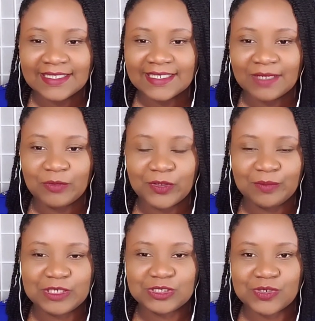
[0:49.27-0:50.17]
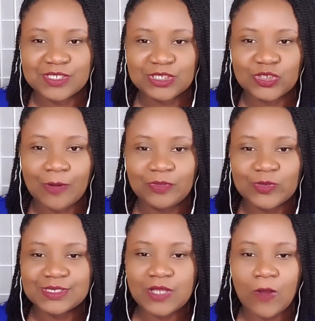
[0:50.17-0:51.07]
Come on, be sure to drop
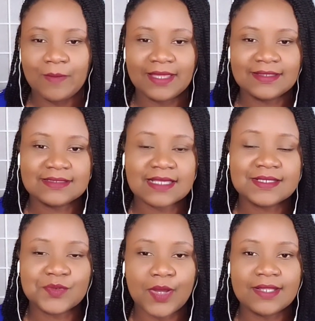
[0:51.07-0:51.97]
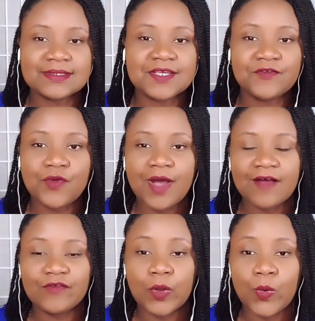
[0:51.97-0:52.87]
those comments, as well as if you
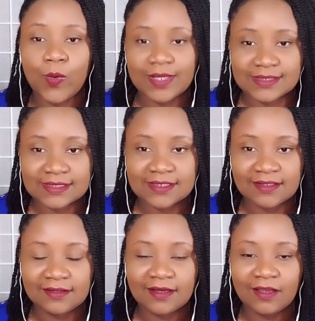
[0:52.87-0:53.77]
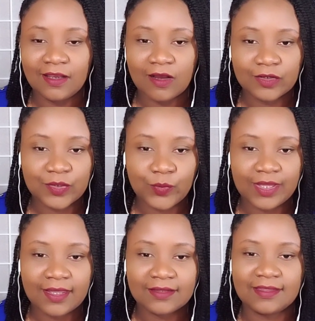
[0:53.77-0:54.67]
have a question along the
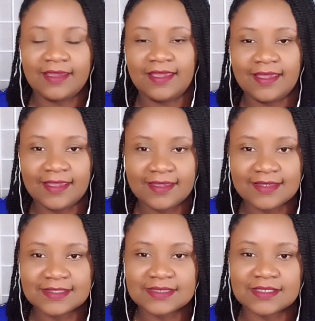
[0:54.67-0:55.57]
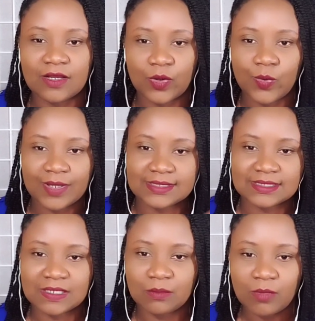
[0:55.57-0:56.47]
way, there is a
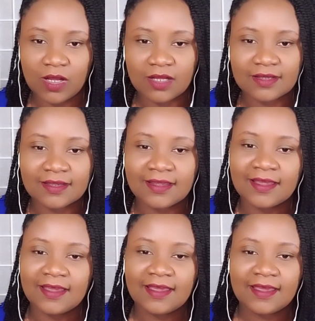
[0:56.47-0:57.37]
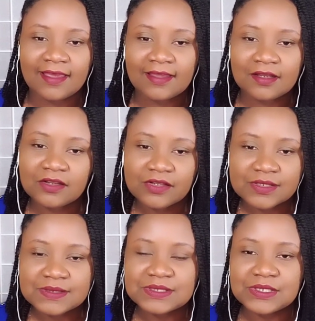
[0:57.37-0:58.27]
question mark in a
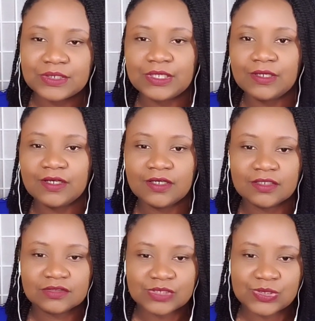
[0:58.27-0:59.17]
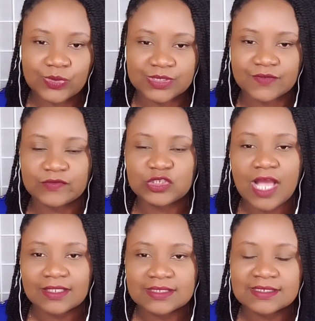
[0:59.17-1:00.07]
little circular sort of
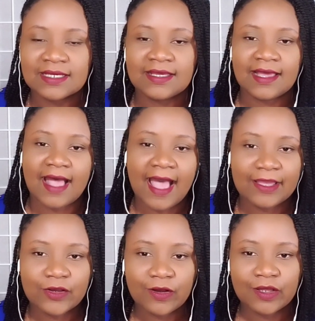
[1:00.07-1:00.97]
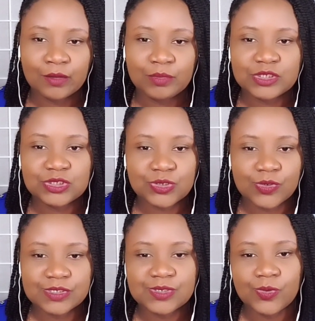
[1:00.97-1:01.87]
chat icon. Be
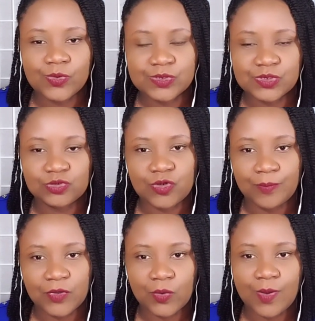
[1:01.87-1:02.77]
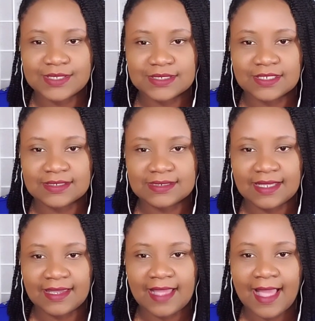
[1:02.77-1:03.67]
sure to also drop your questions
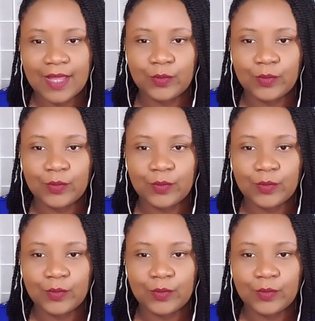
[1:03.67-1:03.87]
there. I